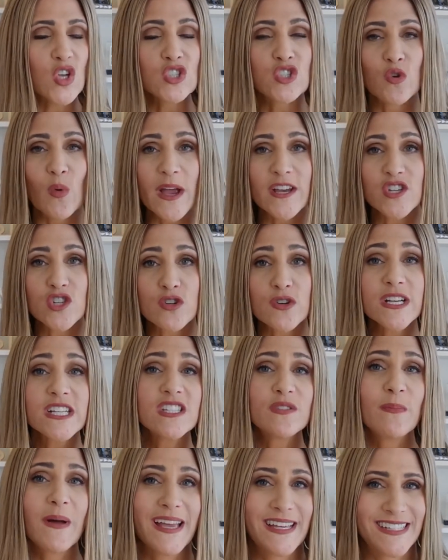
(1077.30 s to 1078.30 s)
So I
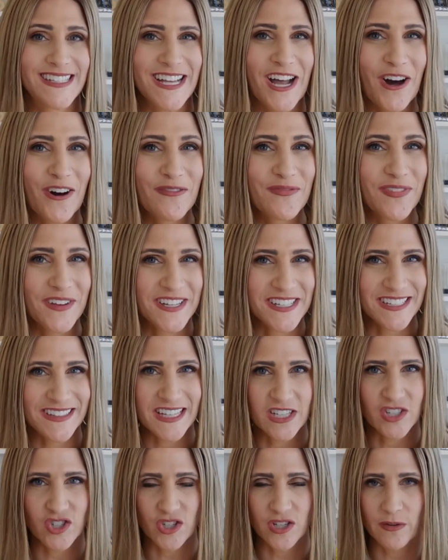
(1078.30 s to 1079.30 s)
tricked myself into
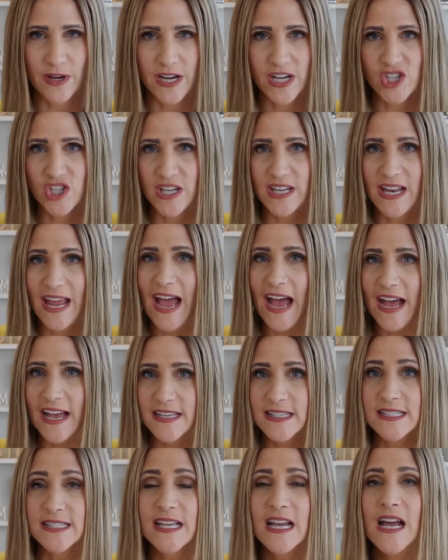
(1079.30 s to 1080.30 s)
lead generation
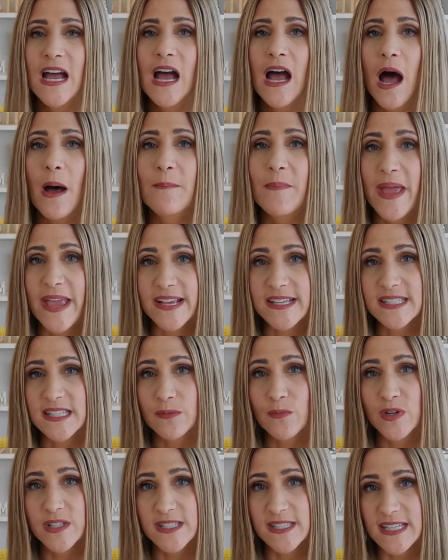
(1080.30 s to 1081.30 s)
as a make
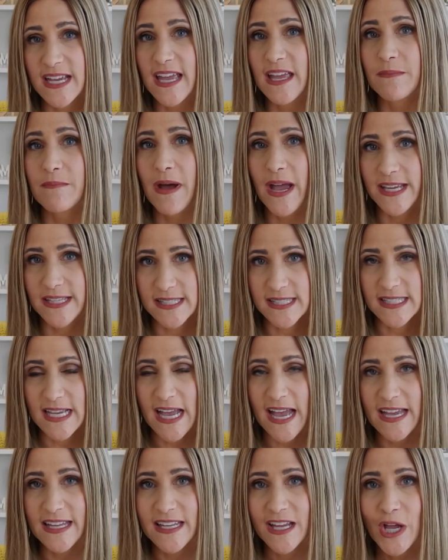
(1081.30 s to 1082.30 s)
someone's day
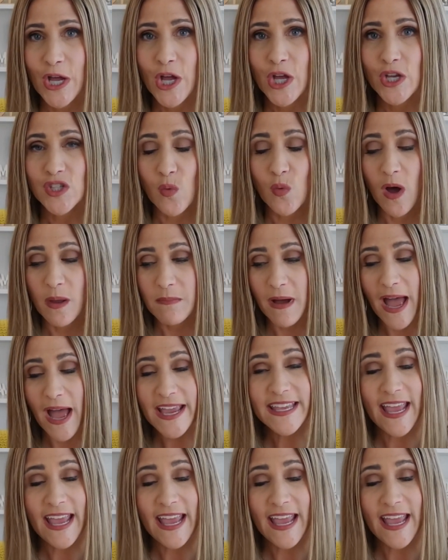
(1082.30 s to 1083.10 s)
mindset. So on my